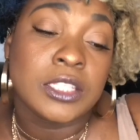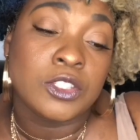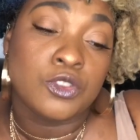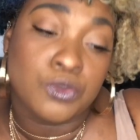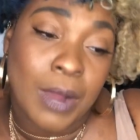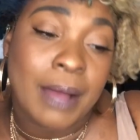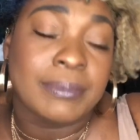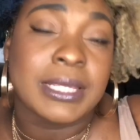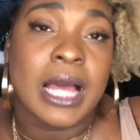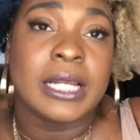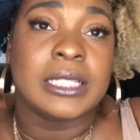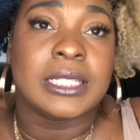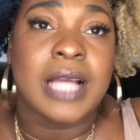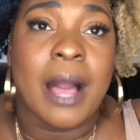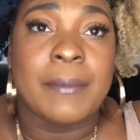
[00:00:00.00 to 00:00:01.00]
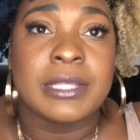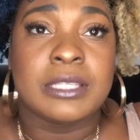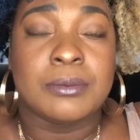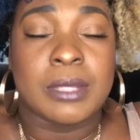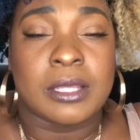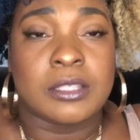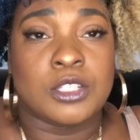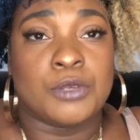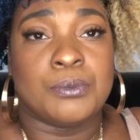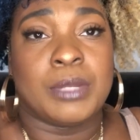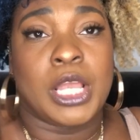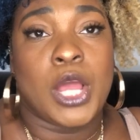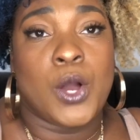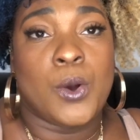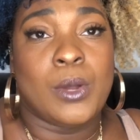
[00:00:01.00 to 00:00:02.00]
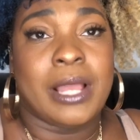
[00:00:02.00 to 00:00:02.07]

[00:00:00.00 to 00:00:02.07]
drop down in the comment section below.